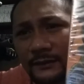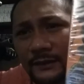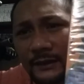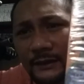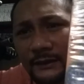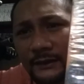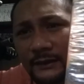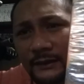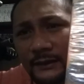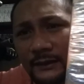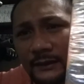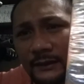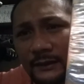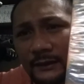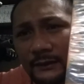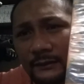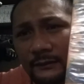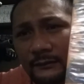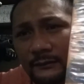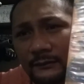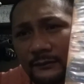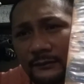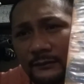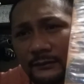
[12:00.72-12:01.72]

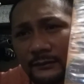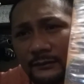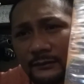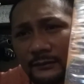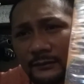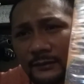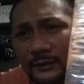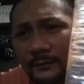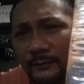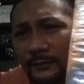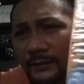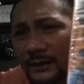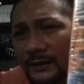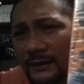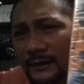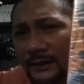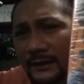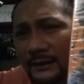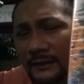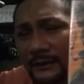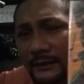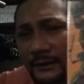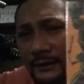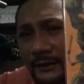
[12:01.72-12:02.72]
2.99, a buck
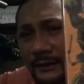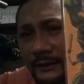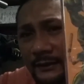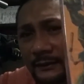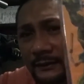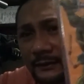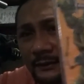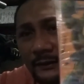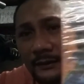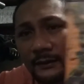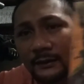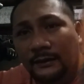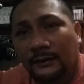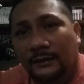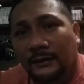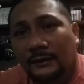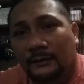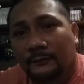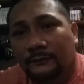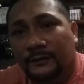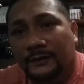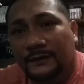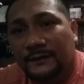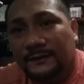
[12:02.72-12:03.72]
99.
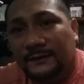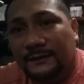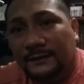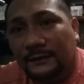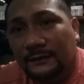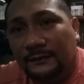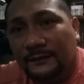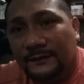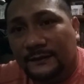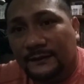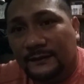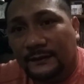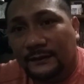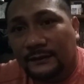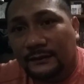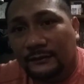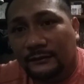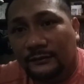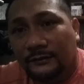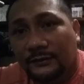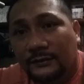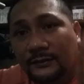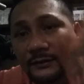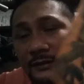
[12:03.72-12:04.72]
still
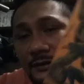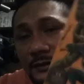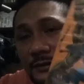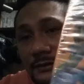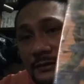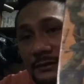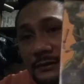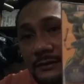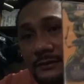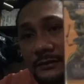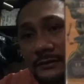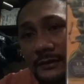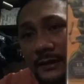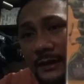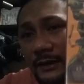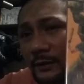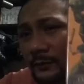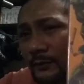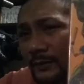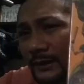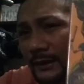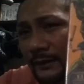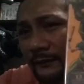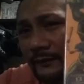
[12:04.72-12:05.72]
sealed. I
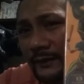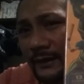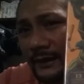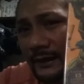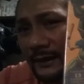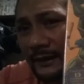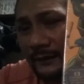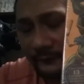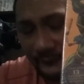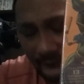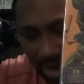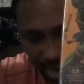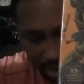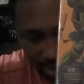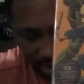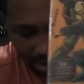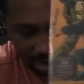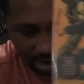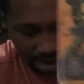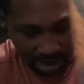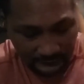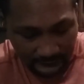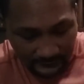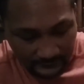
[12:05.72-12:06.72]
don't believe I have this
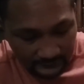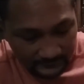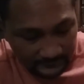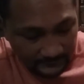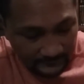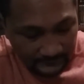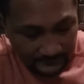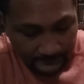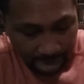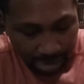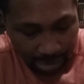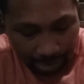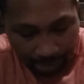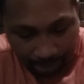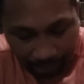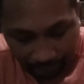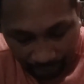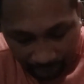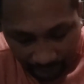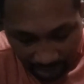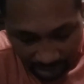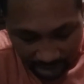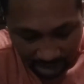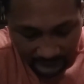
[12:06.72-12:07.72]
one.
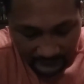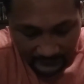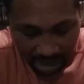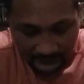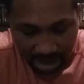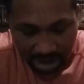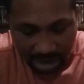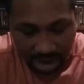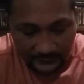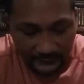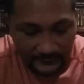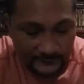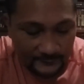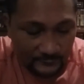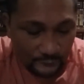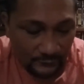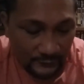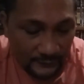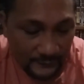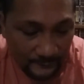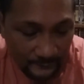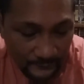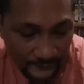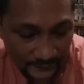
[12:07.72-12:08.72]
Uh, next
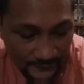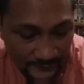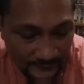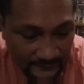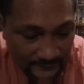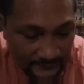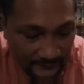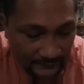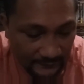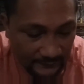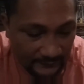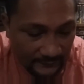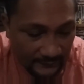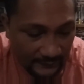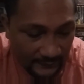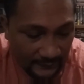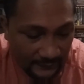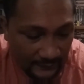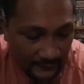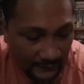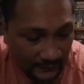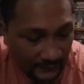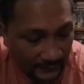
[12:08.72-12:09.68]
one up is a